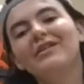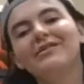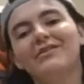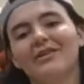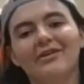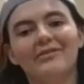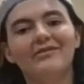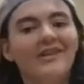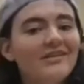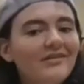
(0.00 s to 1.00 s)
So
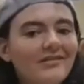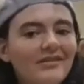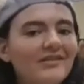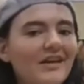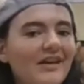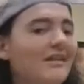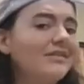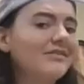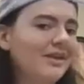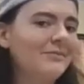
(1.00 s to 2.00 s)
take a look into that
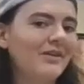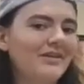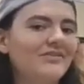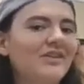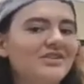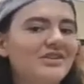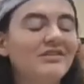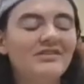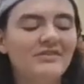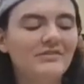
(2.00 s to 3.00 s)
next time you're at a session
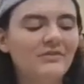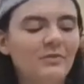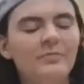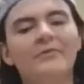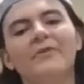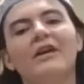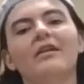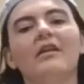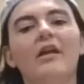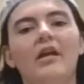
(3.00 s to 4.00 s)
because it's super fun.